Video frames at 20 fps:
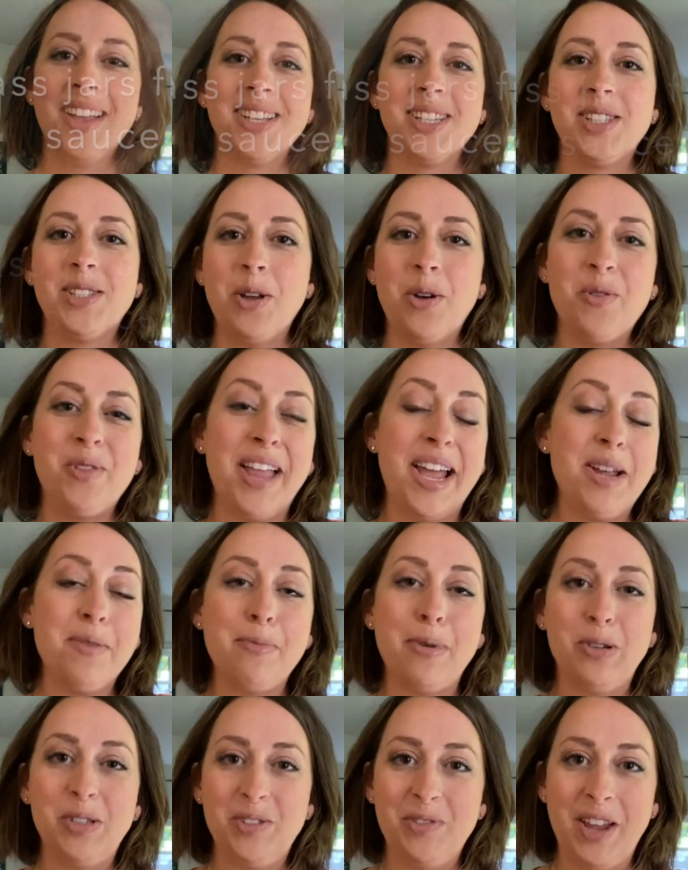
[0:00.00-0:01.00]
So like
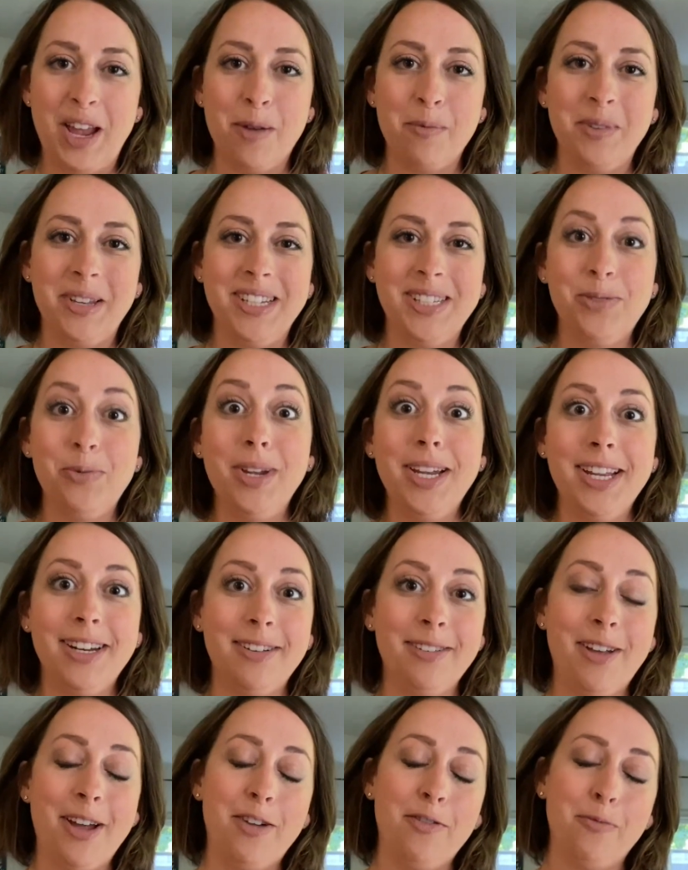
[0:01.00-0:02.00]
most families, we eat
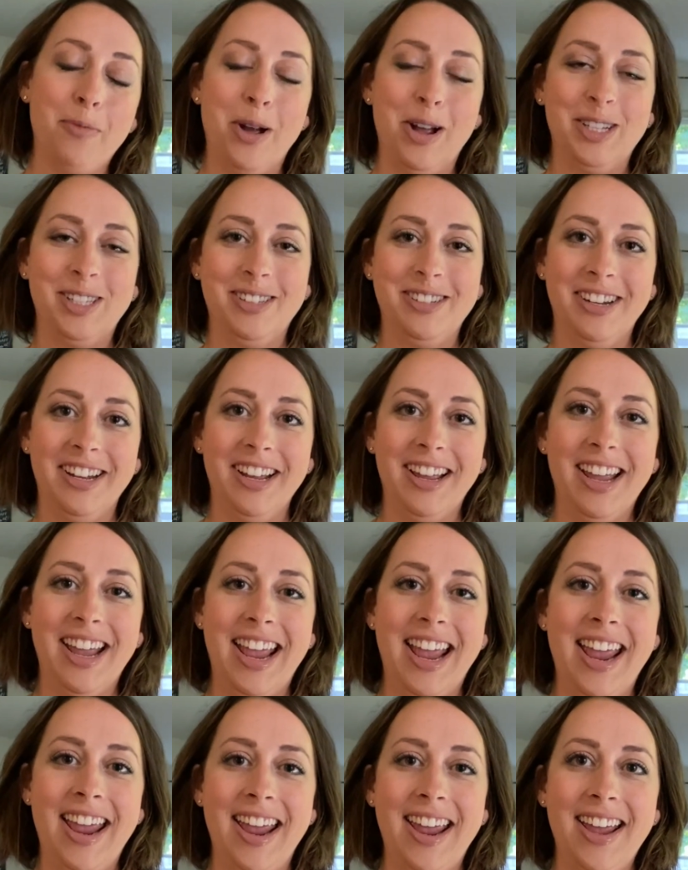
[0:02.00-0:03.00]
a lot of pasta,
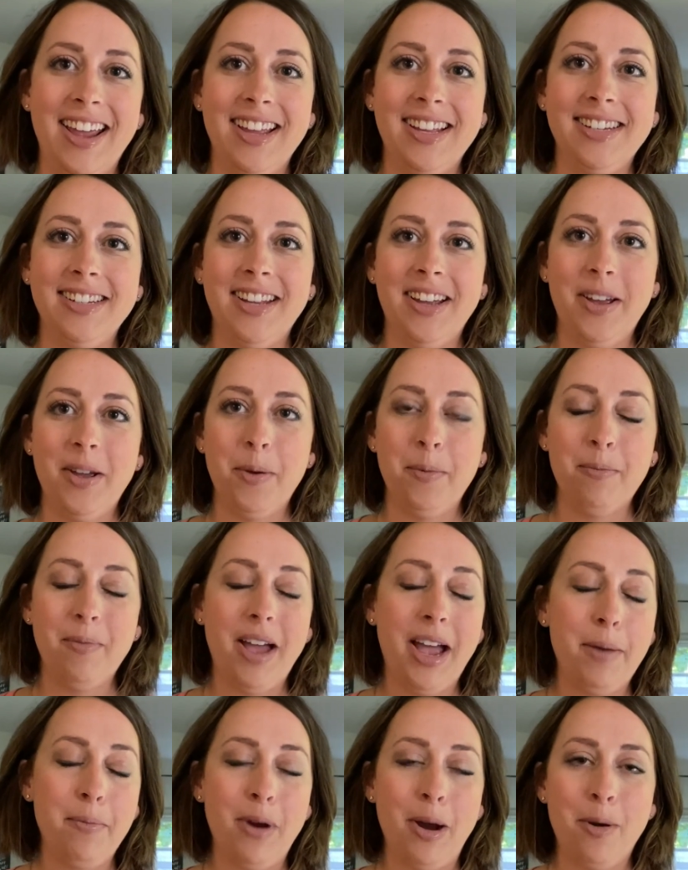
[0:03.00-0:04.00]
and
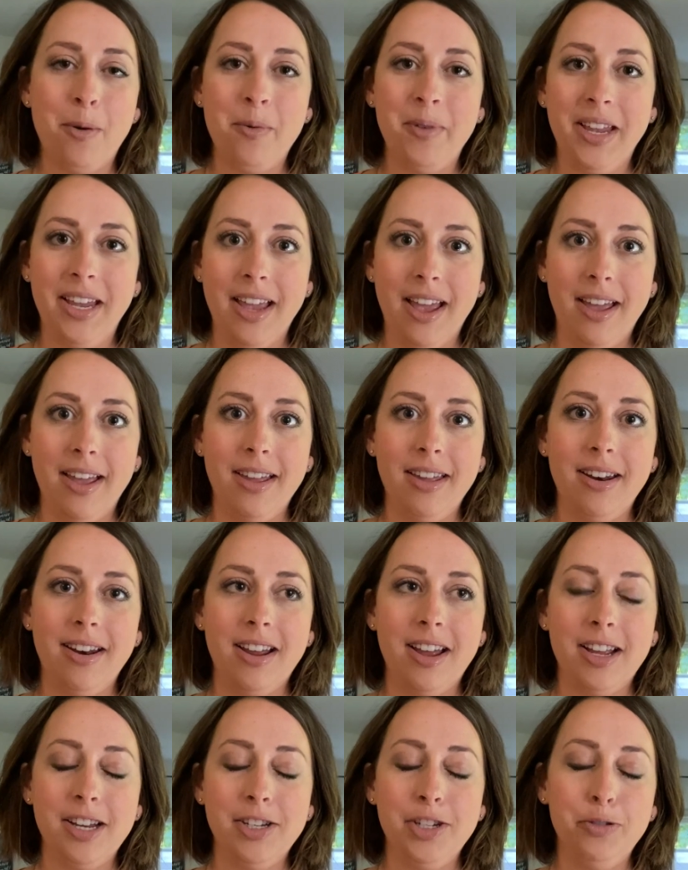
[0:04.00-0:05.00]
I probably get
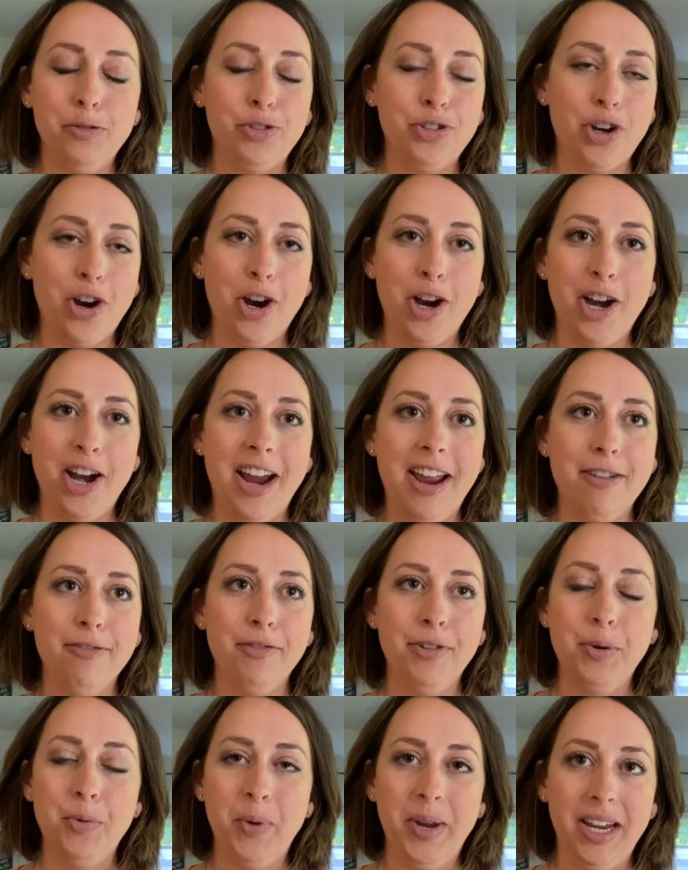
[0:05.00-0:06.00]
a new jar
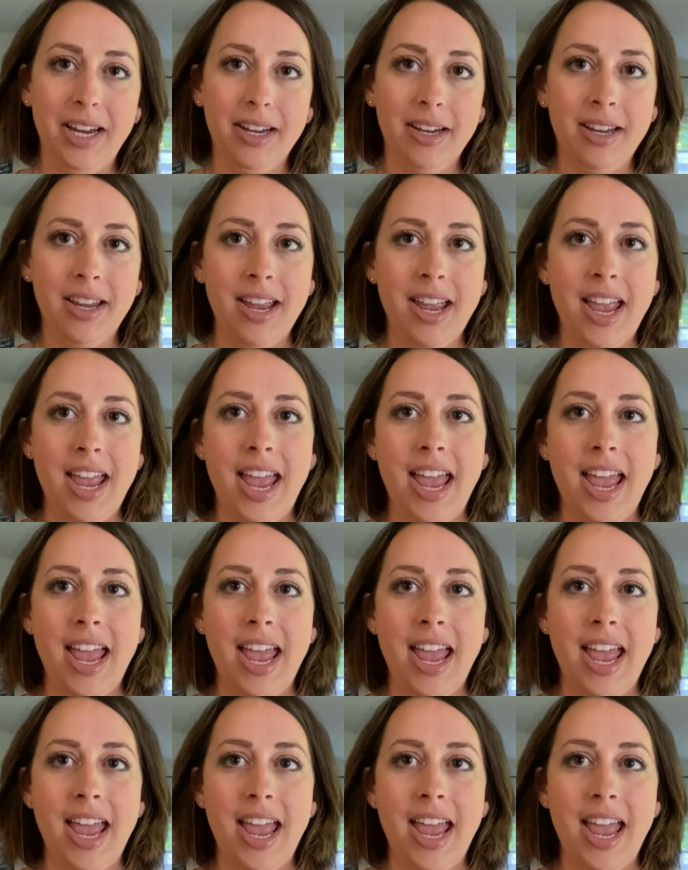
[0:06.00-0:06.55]
every week.